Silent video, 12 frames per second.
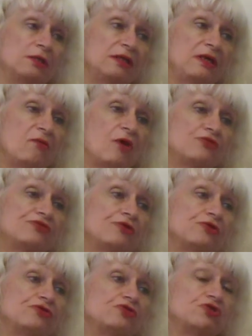they
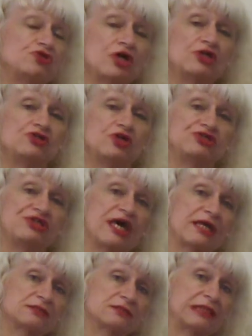wanted to change the
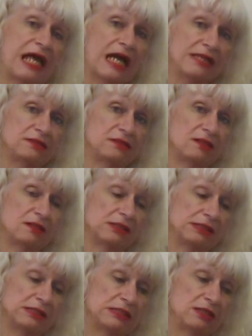sex light
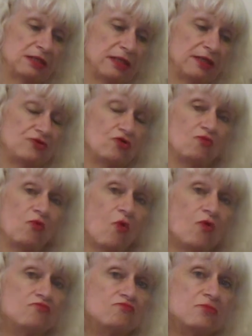in the
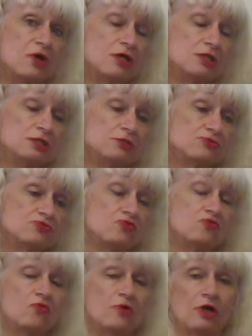womb
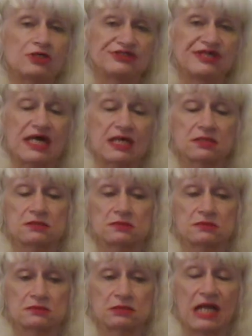to a
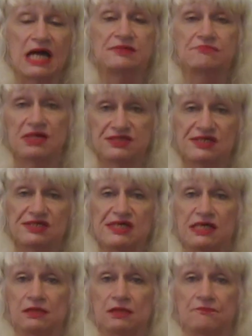sex light
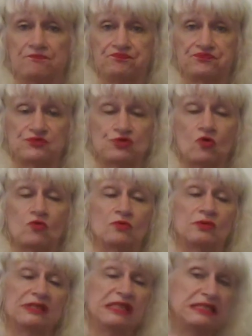material. So
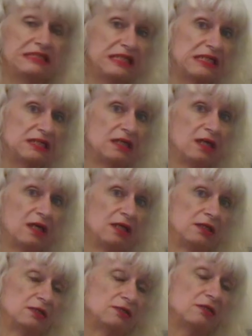they did.
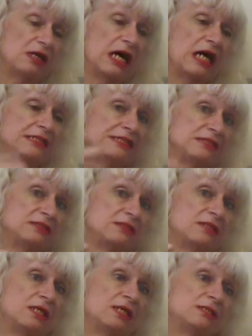The alien
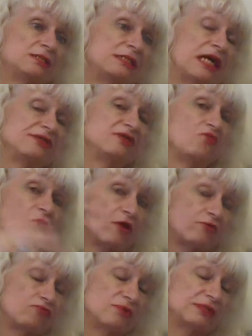that they
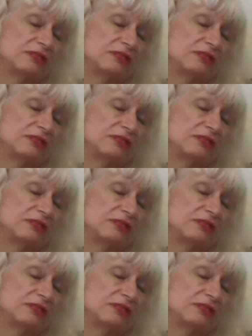work with